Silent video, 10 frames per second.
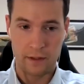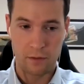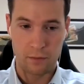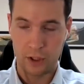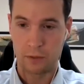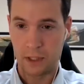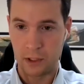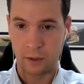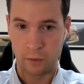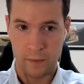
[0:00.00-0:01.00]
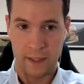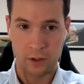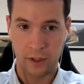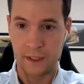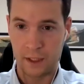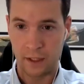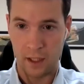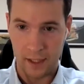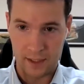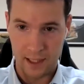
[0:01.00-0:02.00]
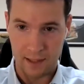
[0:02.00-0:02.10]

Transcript: the Russian military was penetrated at the highest